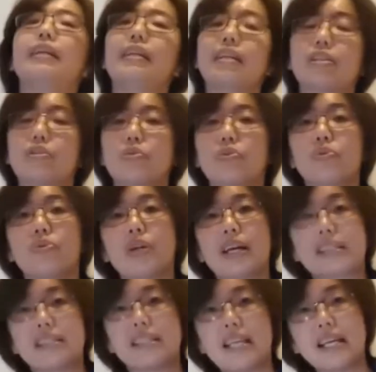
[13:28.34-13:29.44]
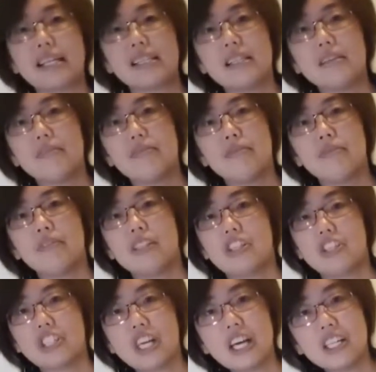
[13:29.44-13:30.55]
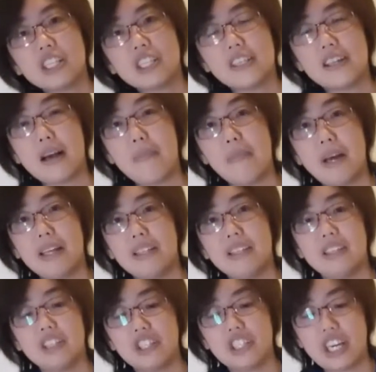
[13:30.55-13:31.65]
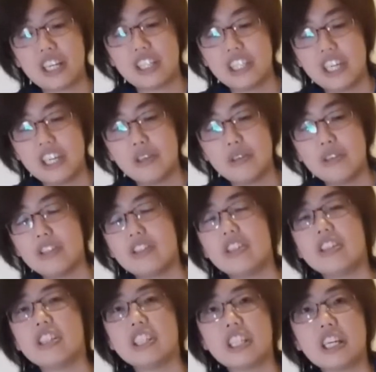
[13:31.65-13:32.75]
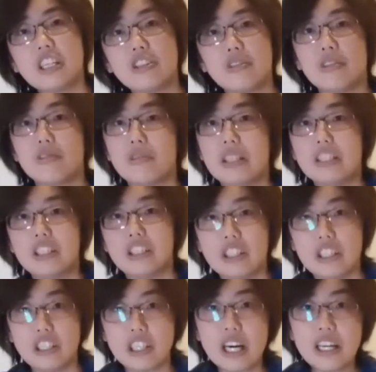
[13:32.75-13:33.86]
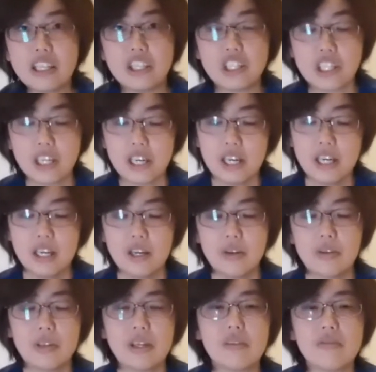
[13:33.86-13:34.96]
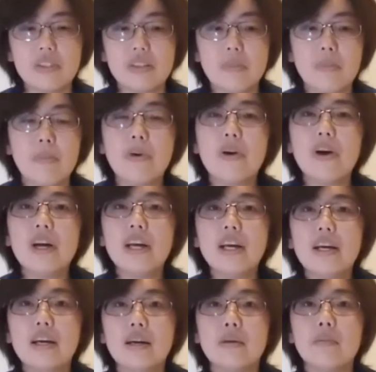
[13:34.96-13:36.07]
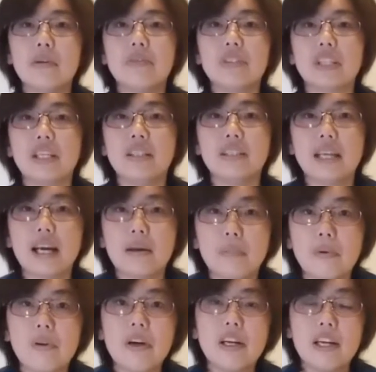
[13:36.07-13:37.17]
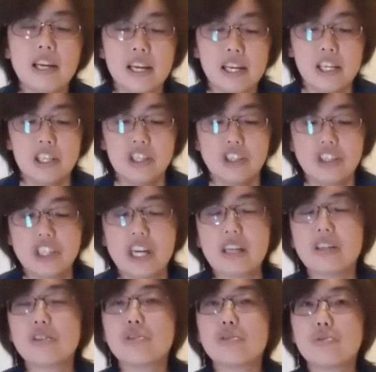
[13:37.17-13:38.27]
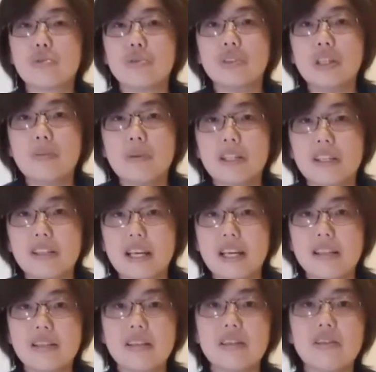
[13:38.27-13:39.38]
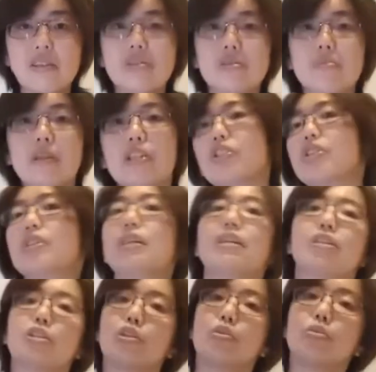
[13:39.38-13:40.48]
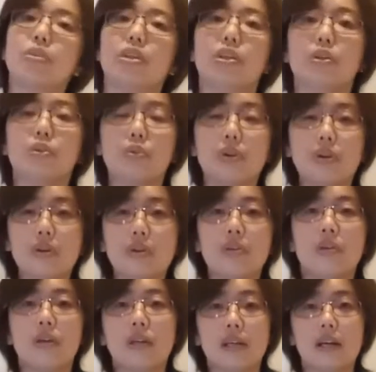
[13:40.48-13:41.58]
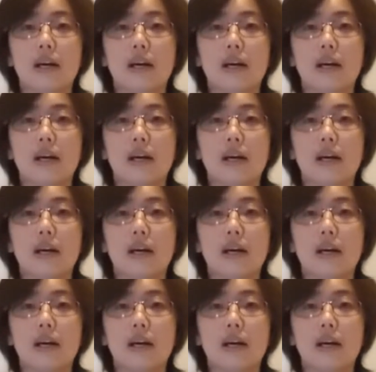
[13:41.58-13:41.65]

that there's no excessive discharge, like bloody discharge, yellowish discharge, or greenish discharge. Okay, if it's a boy, if it's an intact boy, just check the scrotum and the testicles. Make sure there's two equal